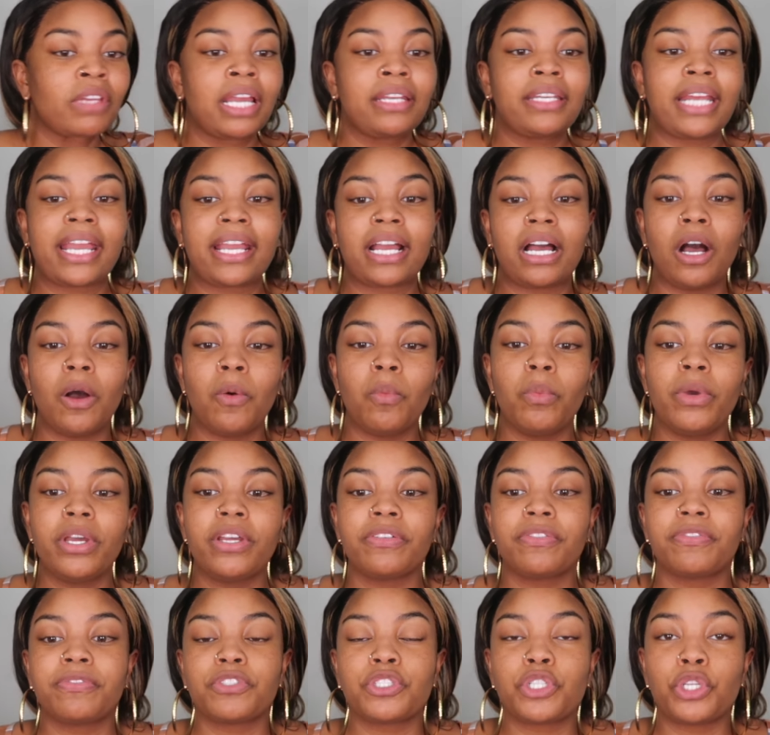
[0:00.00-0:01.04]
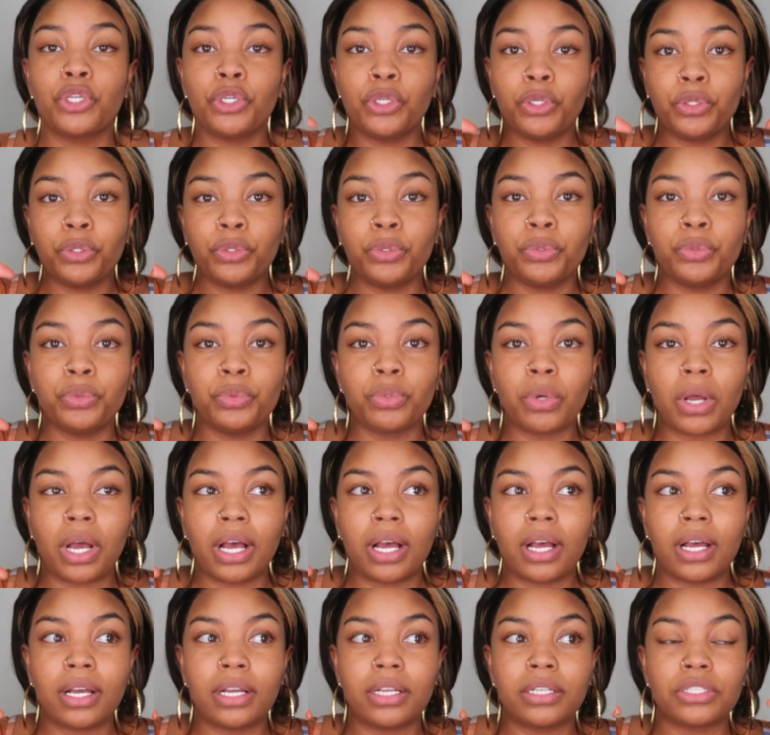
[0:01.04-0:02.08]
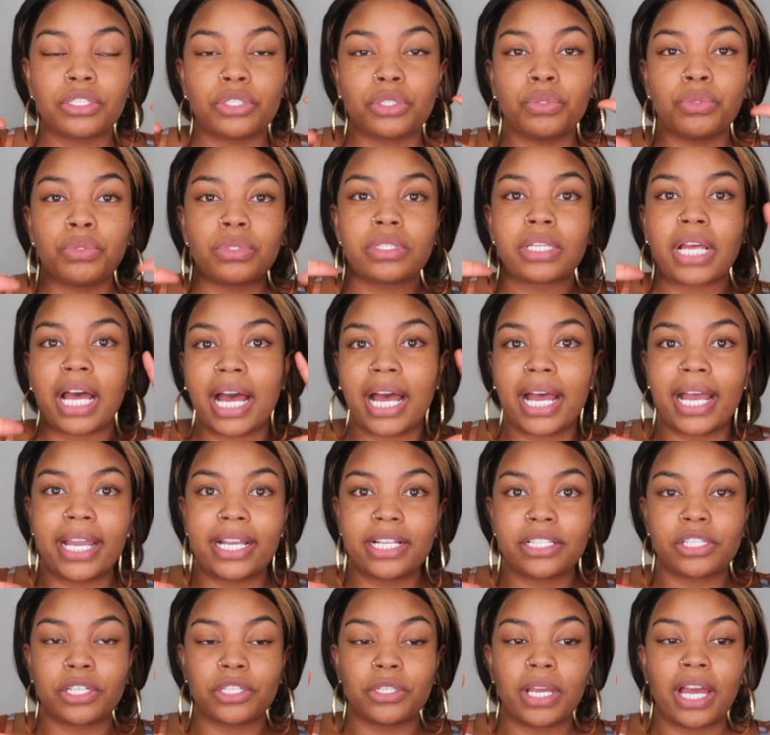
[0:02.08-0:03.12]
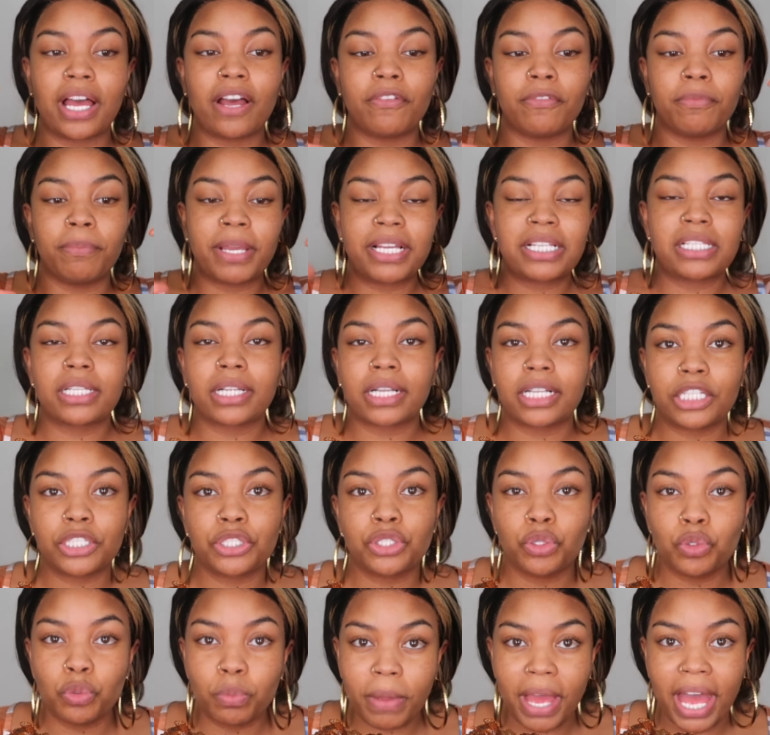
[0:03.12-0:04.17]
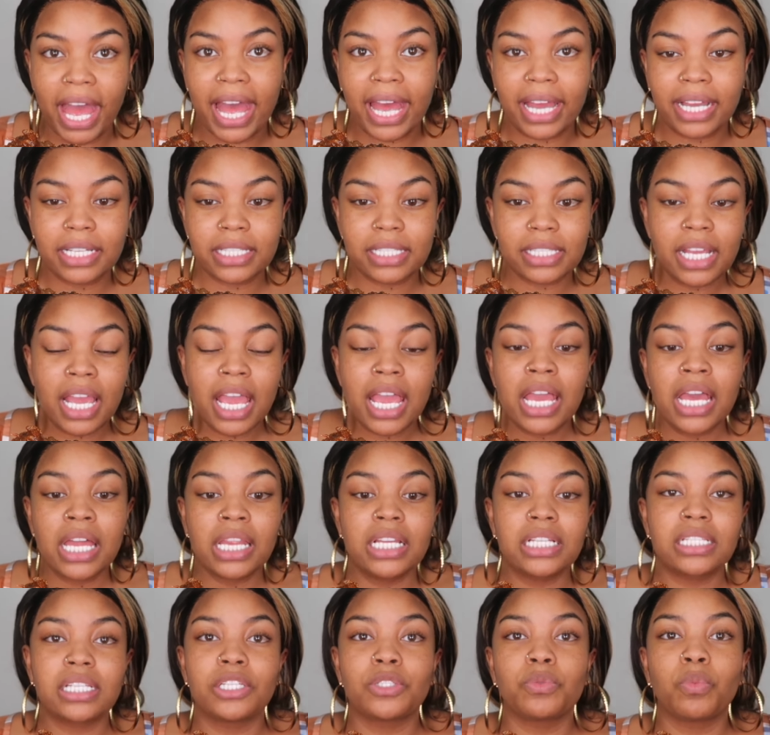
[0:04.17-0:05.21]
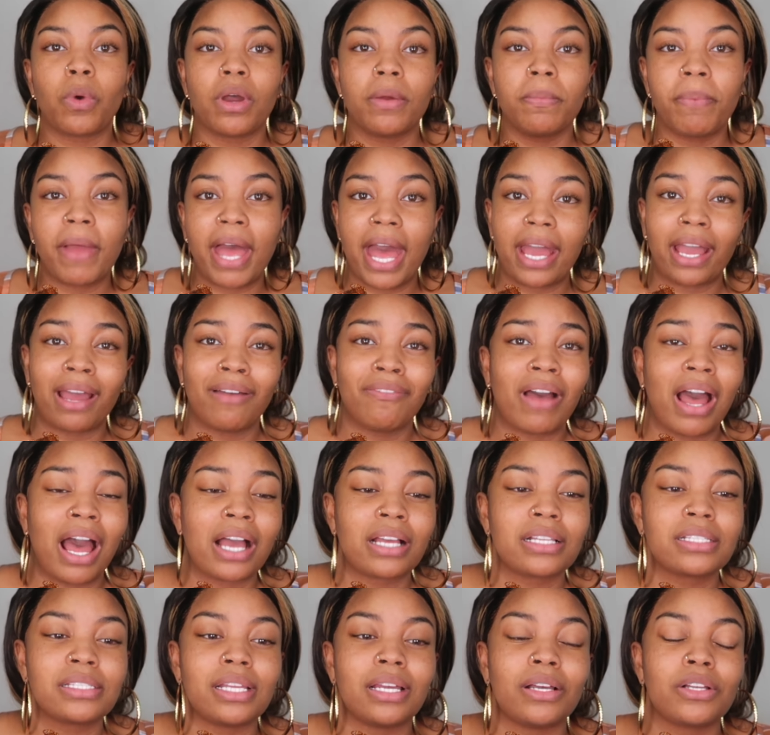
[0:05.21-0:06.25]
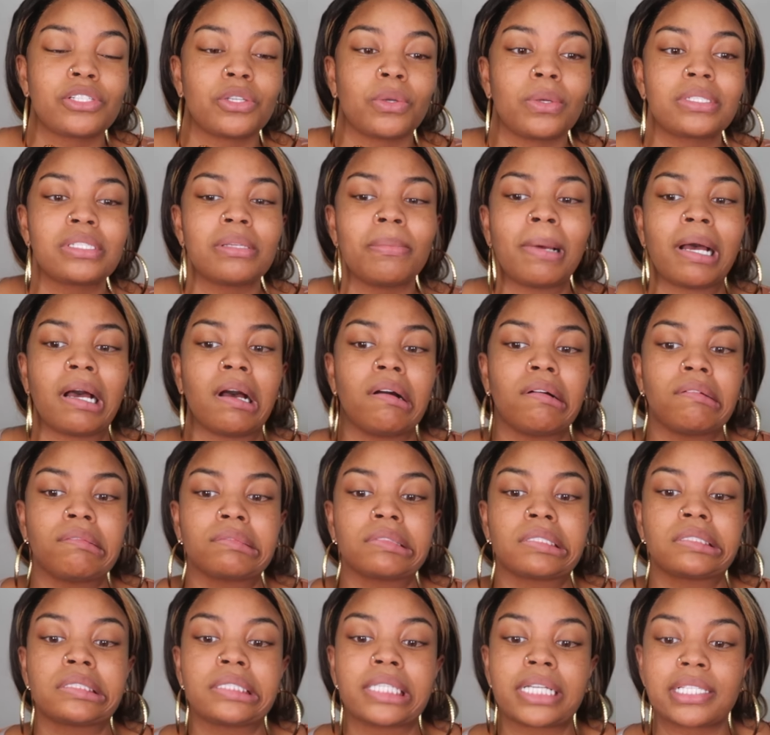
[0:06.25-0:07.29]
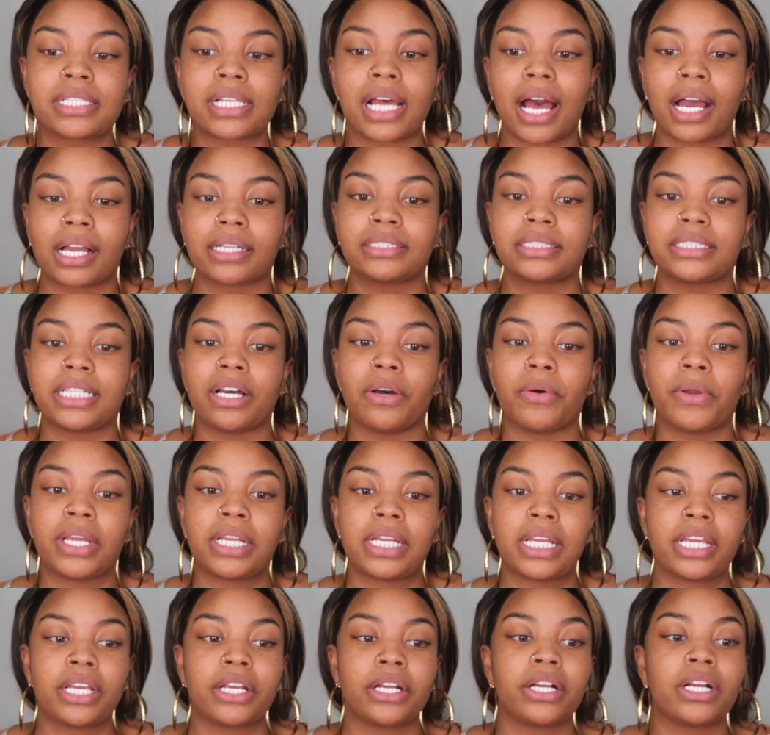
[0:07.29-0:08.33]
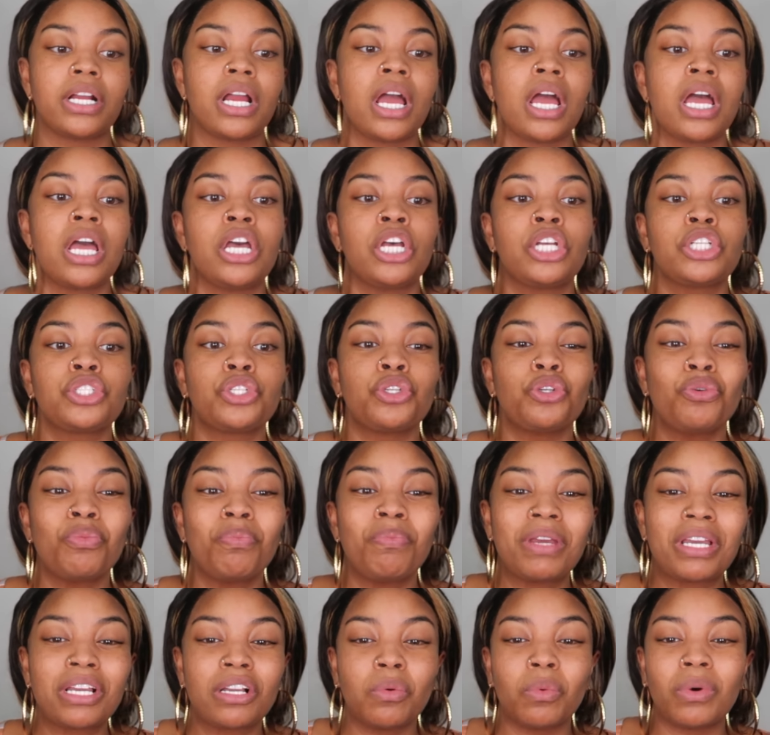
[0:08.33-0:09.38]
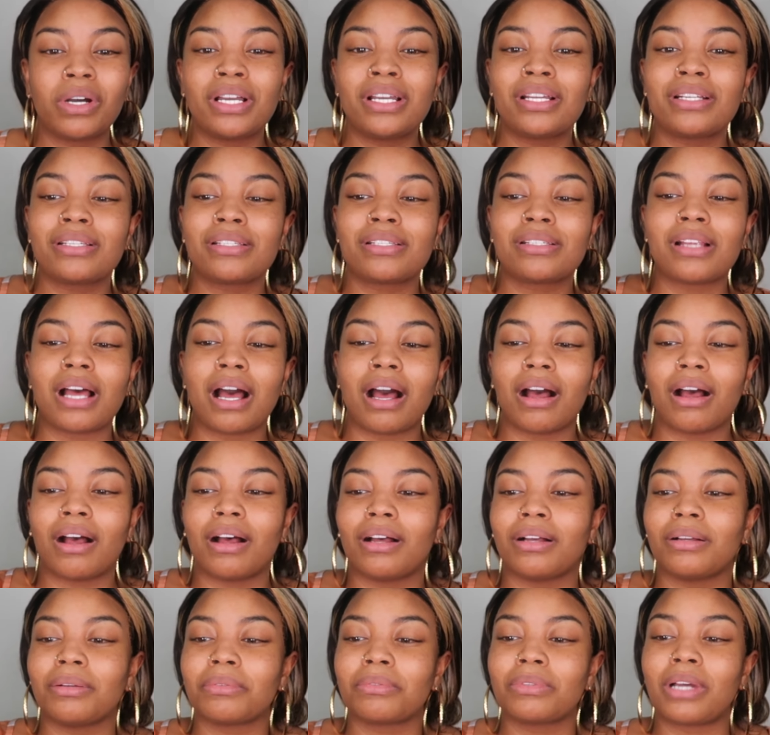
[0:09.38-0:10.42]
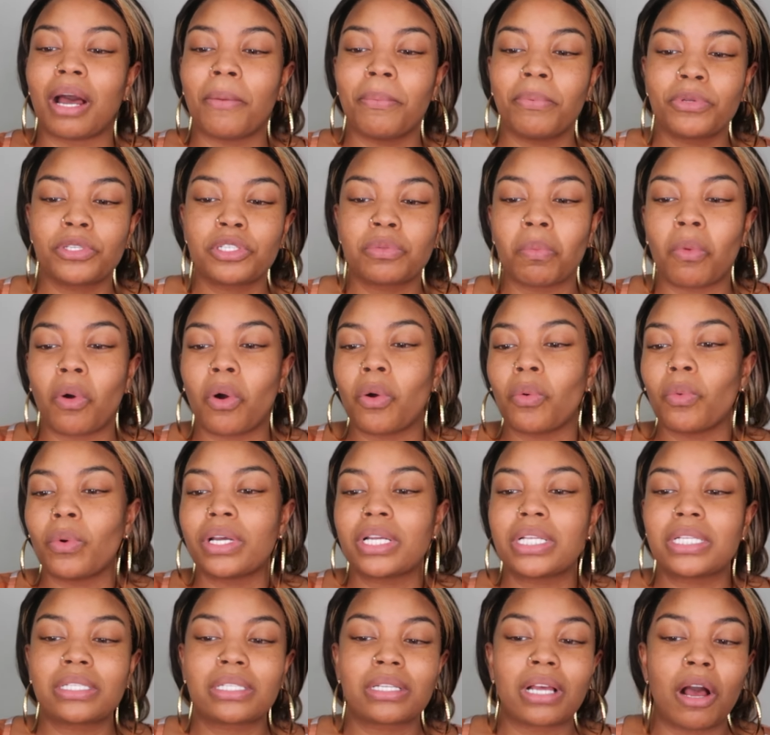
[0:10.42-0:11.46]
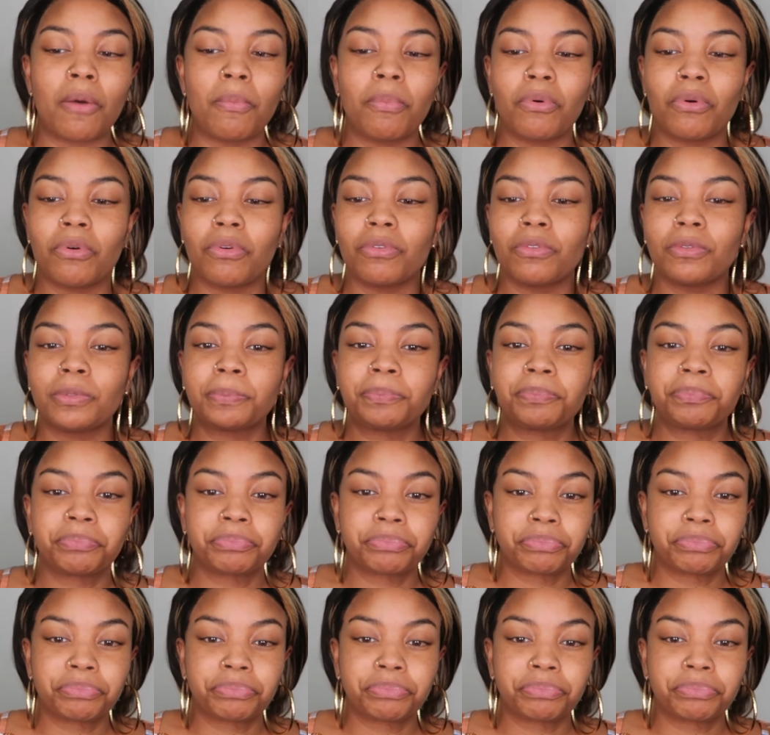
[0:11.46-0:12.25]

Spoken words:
They come with two sides, so you have basically 2 packs. This is 1 pack of oxtail, so it's about 6 oxtail in here. 2 big ones, couple small ones, couple